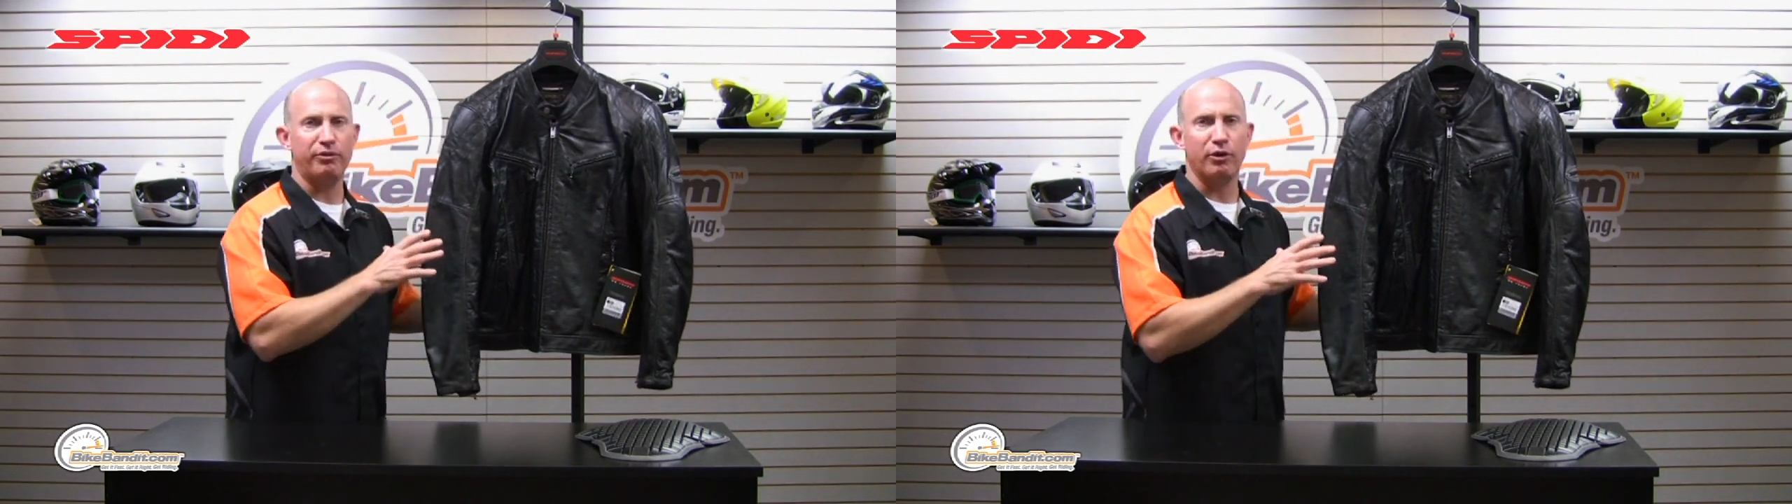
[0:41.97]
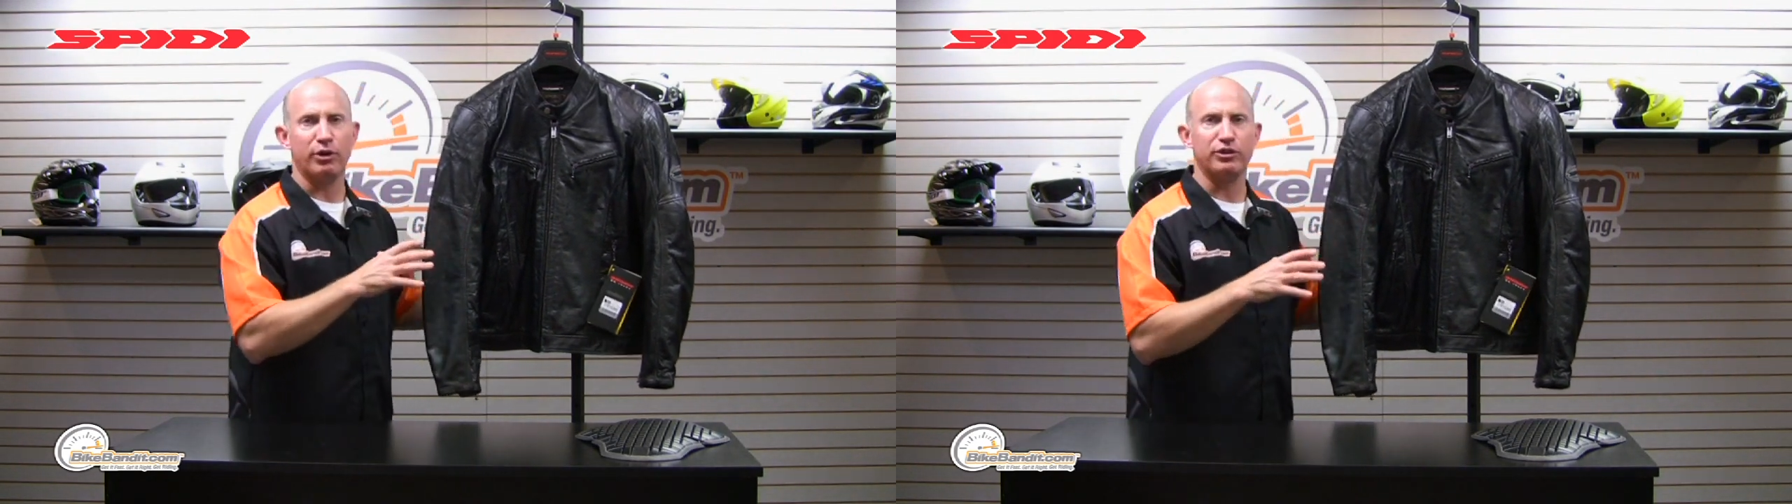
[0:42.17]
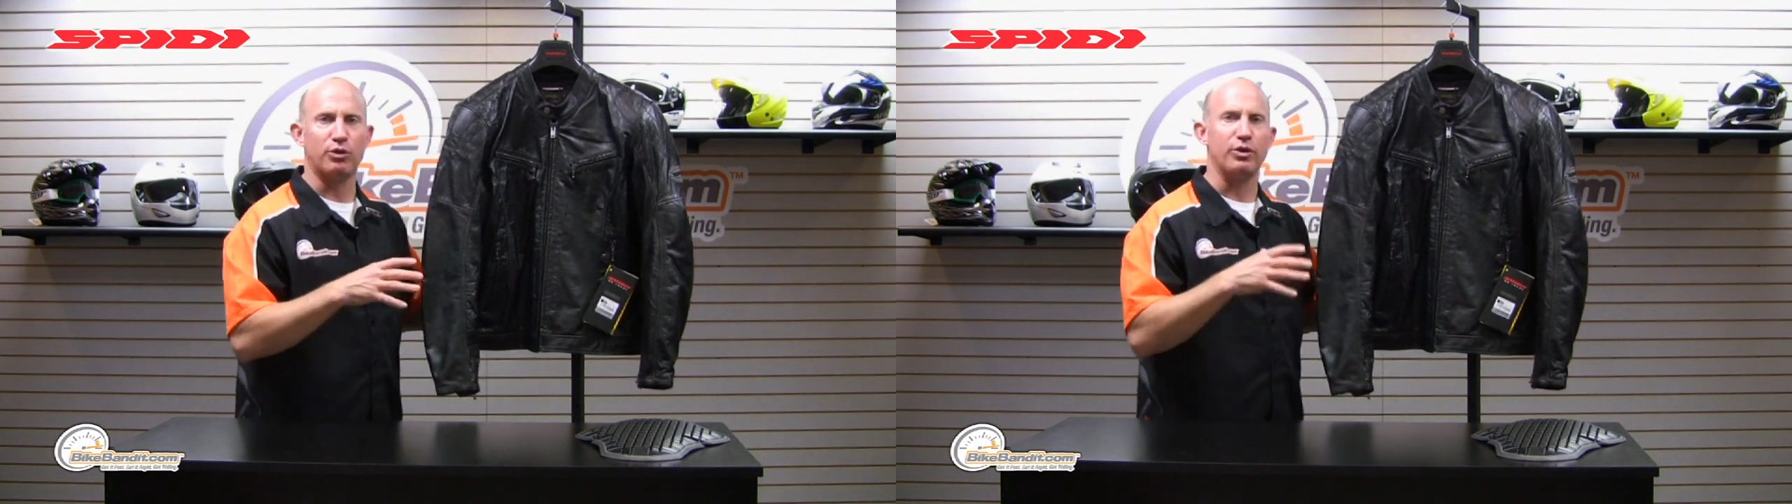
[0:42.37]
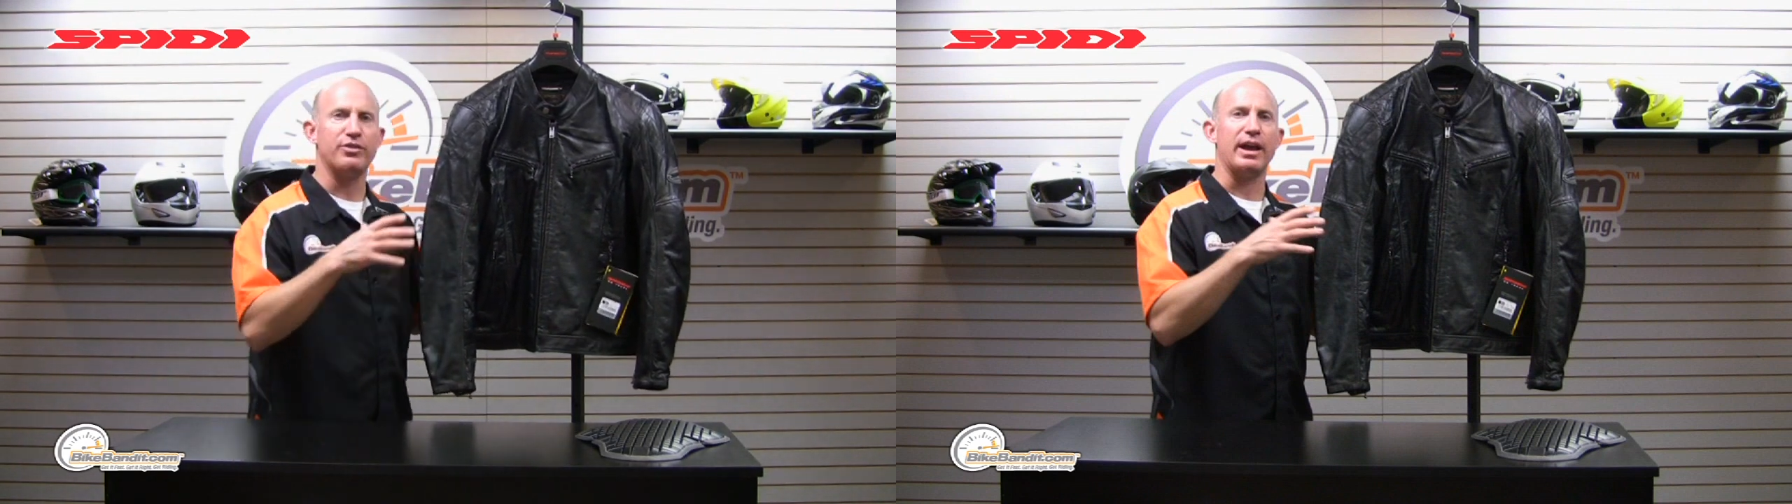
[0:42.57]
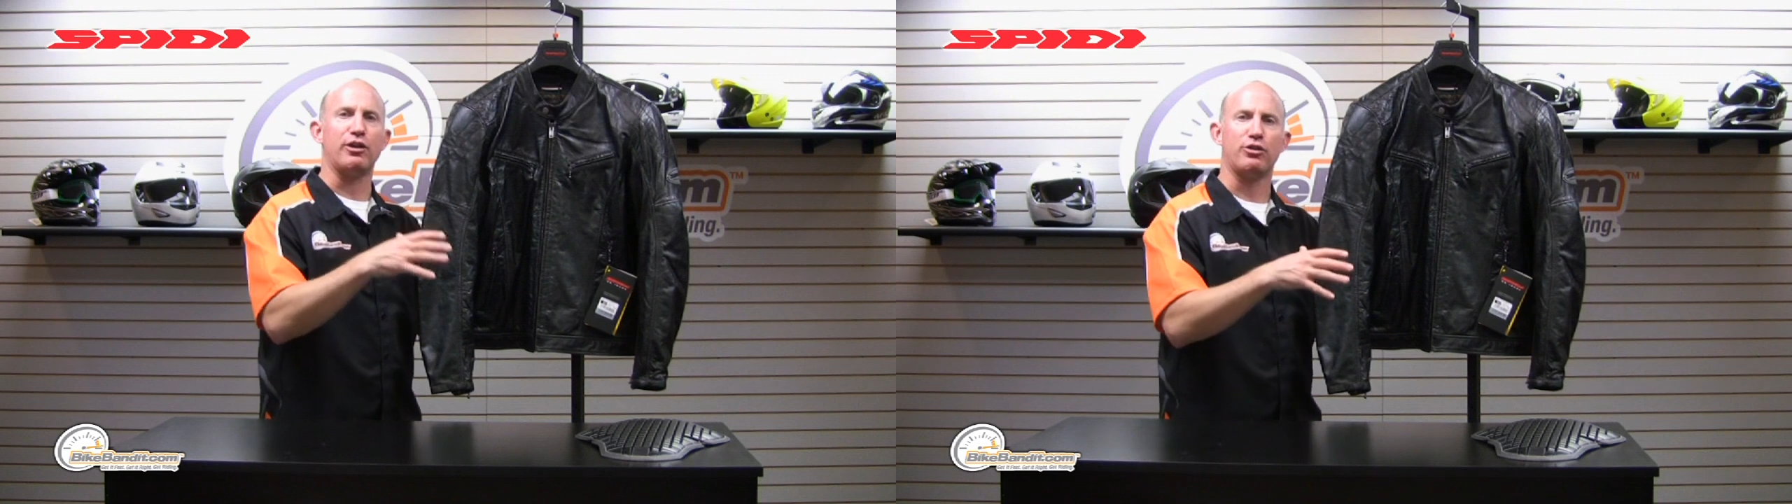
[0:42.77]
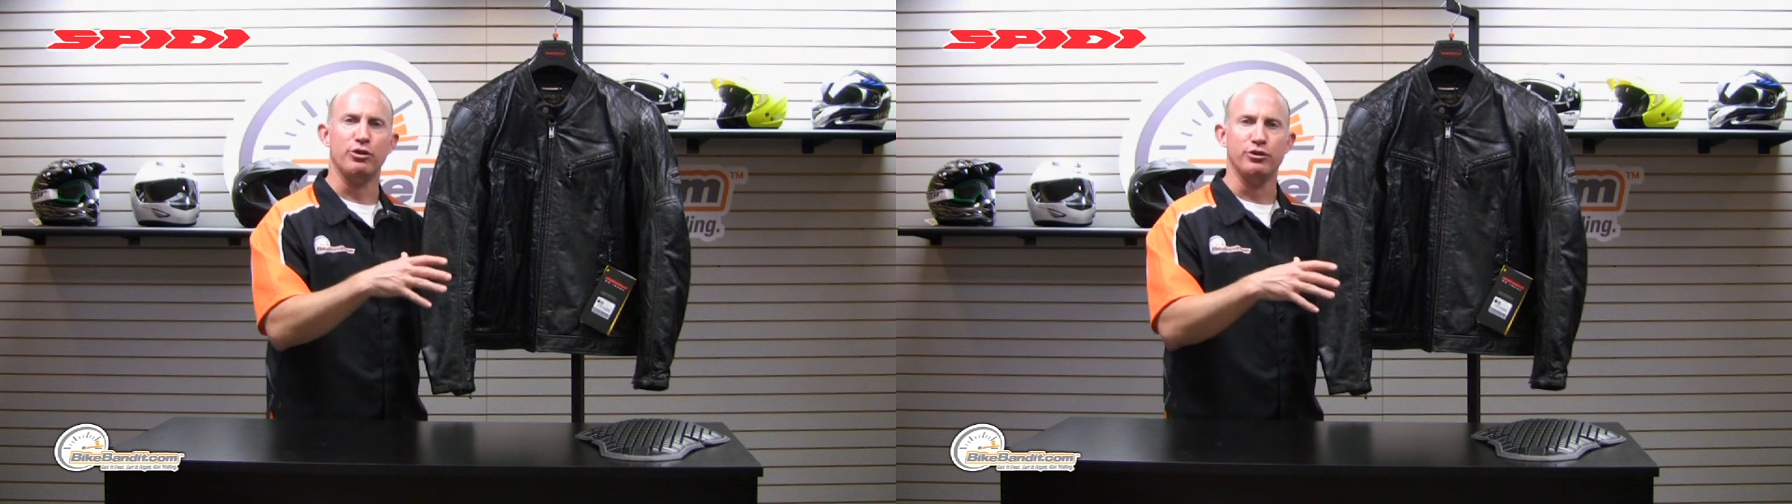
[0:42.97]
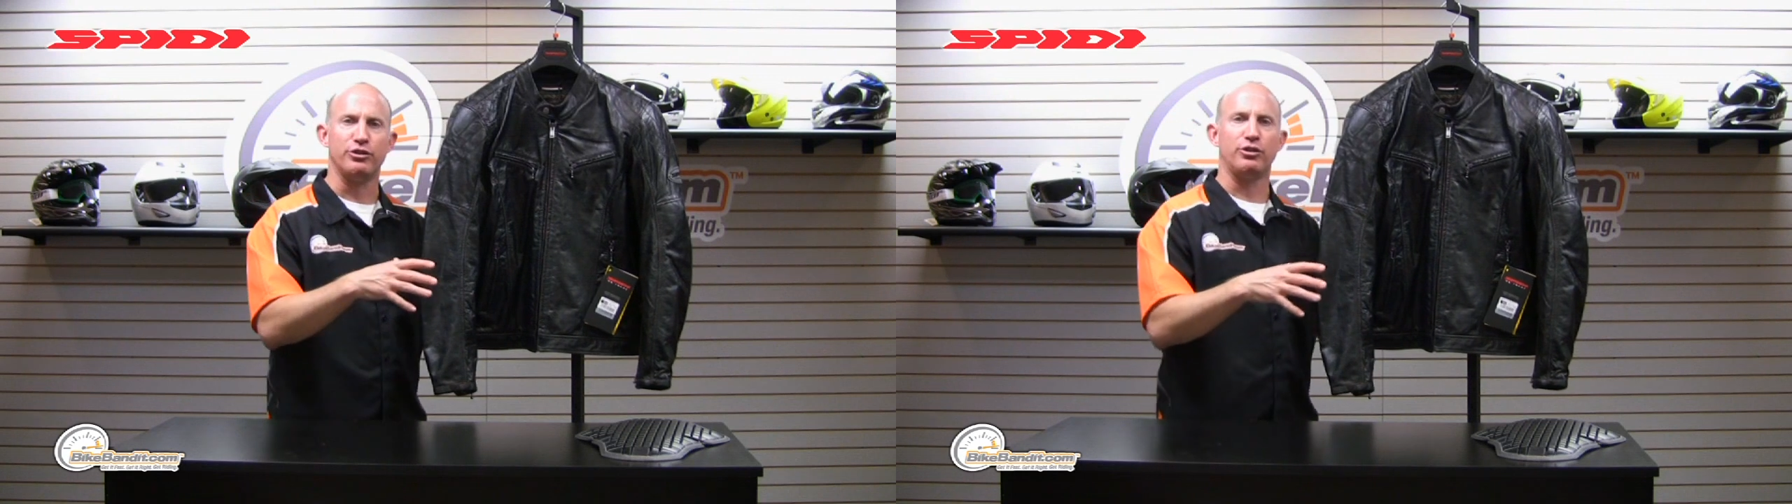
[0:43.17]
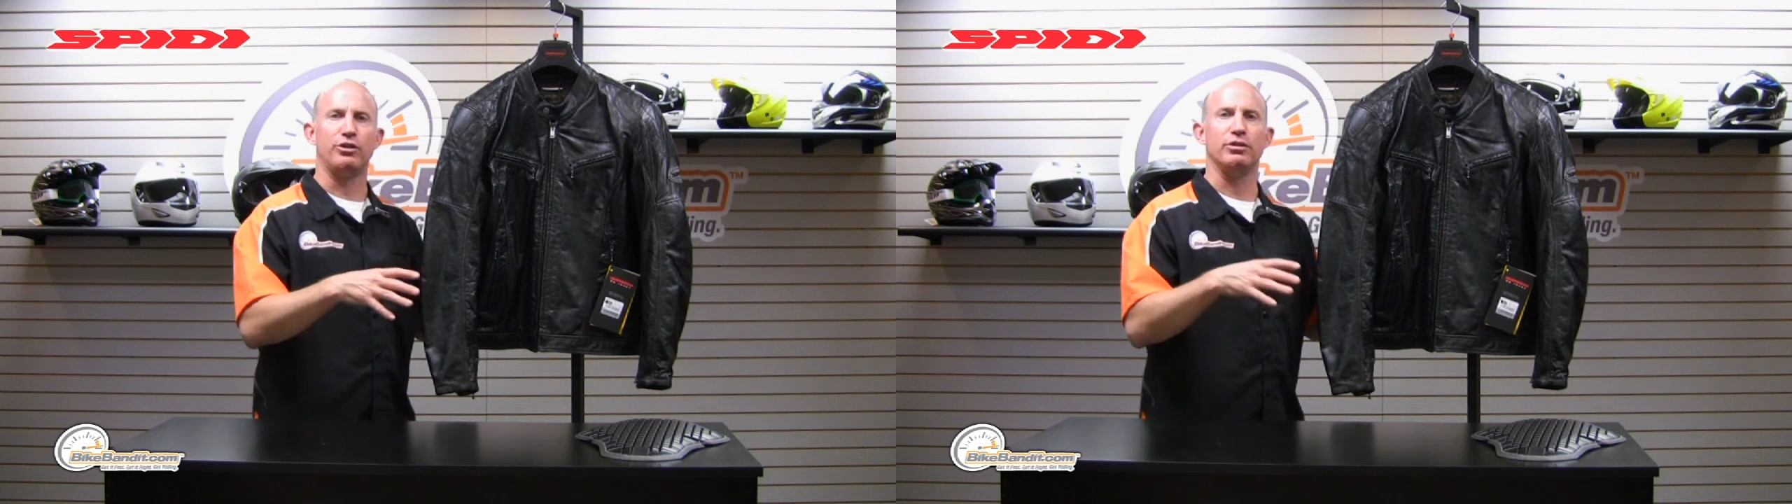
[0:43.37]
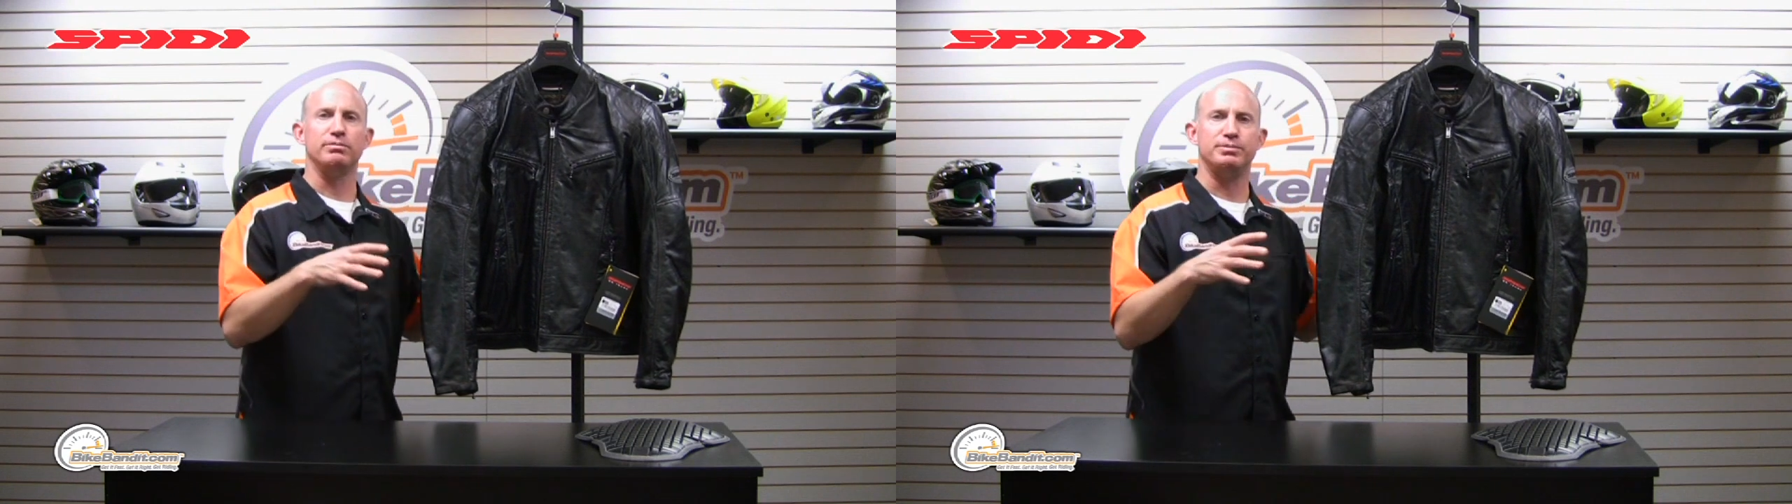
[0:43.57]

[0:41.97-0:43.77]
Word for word: focused towards that cruiser,